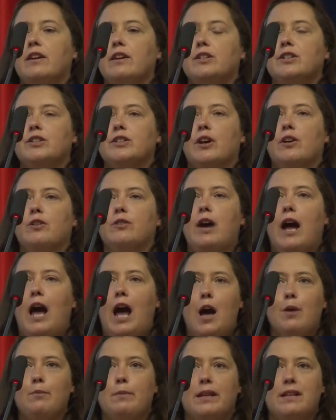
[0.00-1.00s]
So
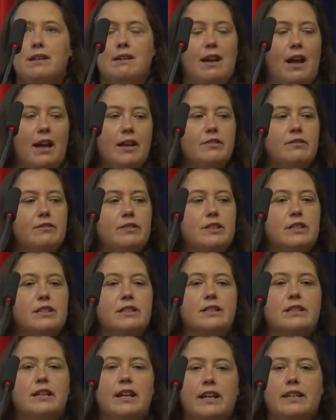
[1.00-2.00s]
how many
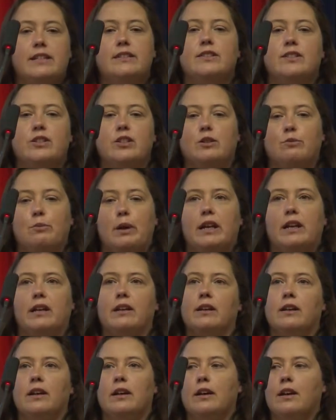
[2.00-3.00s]
languages is too
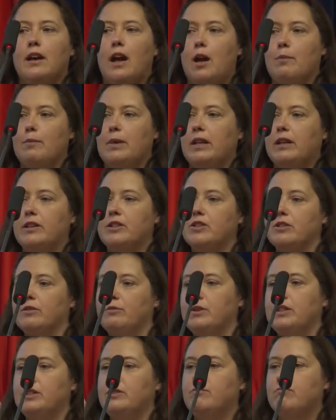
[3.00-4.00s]
many? How many should
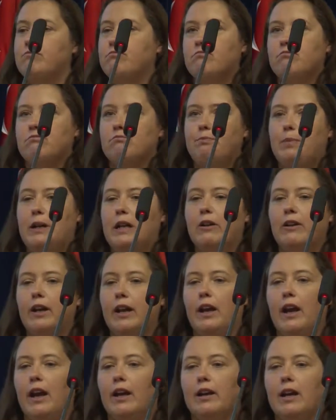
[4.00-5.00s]
we be
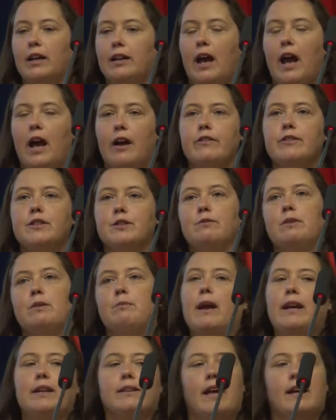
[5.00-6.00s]
looking at, and how do we
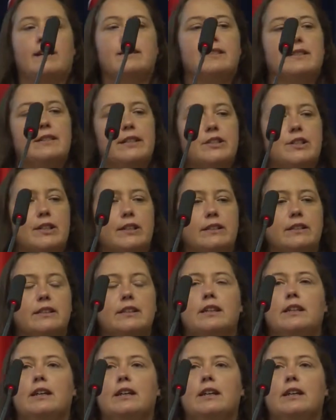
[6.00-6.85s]
make that decision?